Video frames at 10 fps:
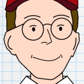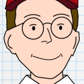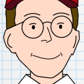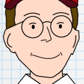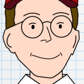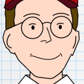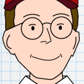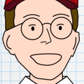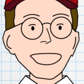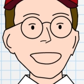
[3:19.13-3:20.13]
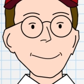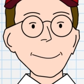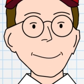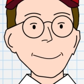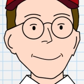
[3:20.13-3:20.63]
Right, that's what's going on.
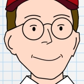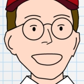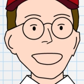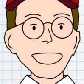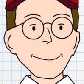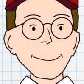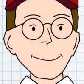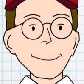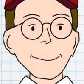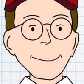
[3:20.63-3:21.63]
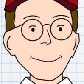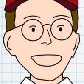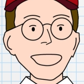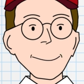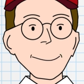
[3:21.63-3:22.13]
Sa, right?
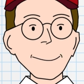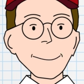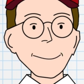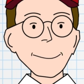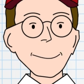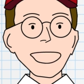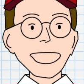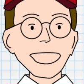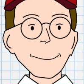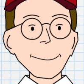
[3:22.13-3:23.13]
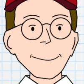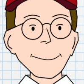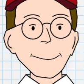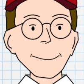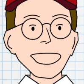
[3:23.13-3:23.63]
So you'll find some
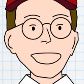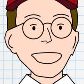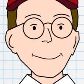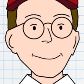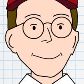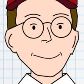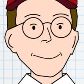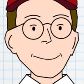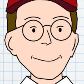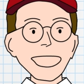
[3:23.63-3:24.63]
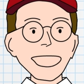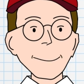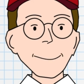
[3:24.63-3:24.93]
words where you're going to actually have